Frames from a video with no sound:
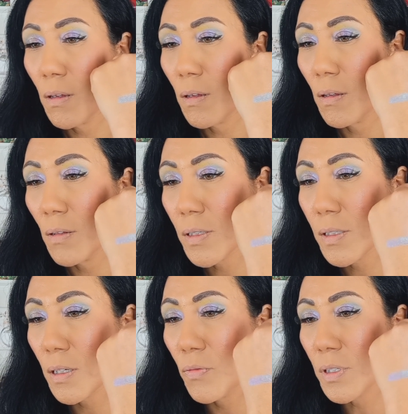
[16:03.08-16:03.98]
And let's
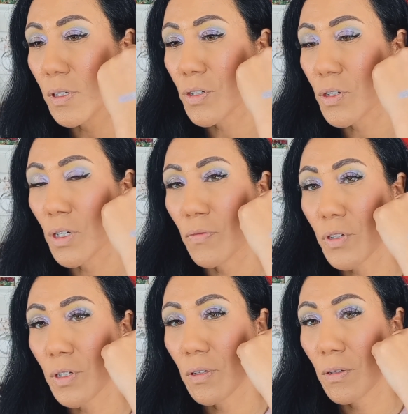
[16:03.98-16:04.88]
see if we see a
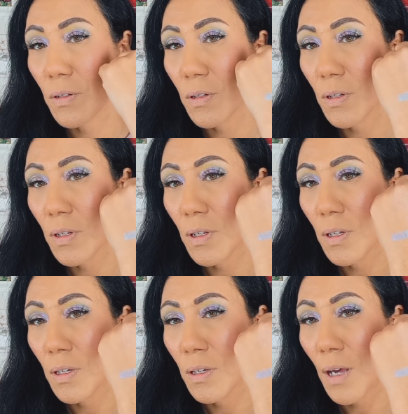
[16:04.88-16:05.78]
shift.
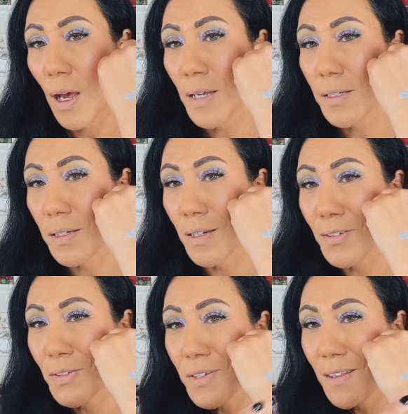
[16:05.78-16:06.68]
I see it.
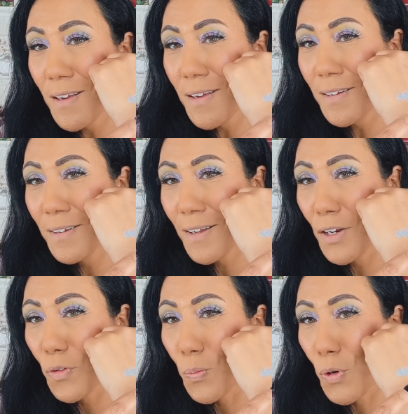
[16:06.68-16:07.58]
You see that? Kind
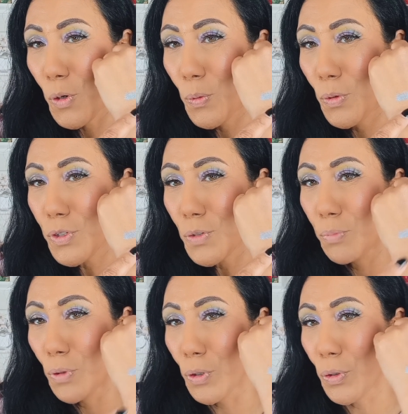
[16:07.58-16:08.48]
of a purple to
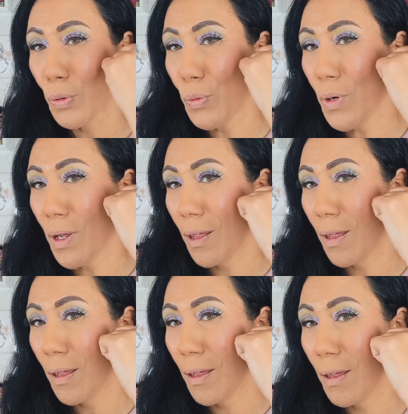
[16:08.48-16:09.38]
blue.
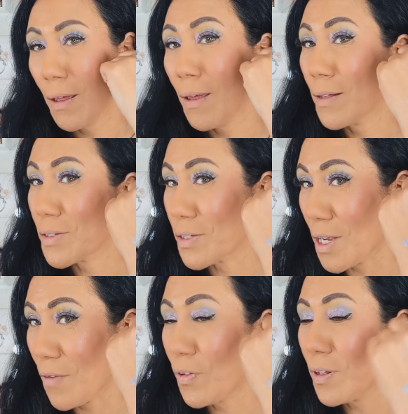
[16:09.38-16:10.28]
It's
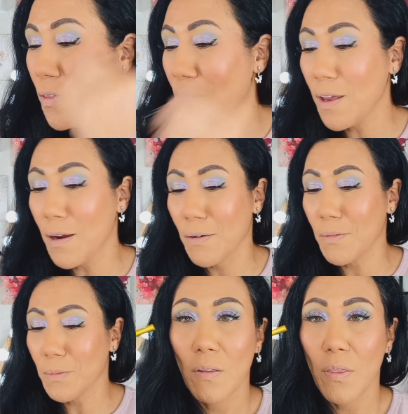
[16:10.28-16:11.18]
definitely
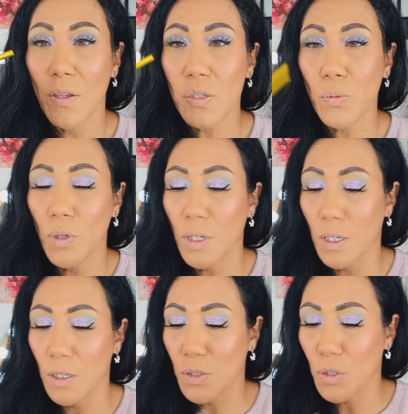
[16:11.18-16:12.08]
there. This one
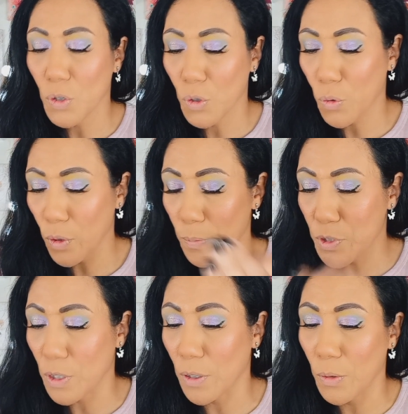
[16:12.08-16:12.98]
is
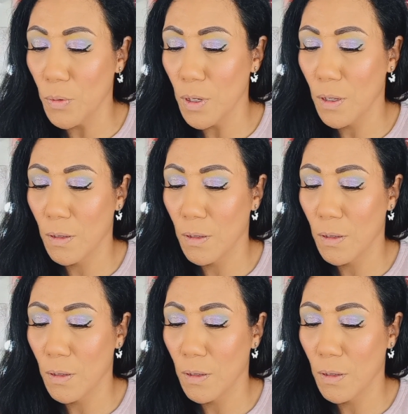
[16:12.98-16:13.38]
Crypto.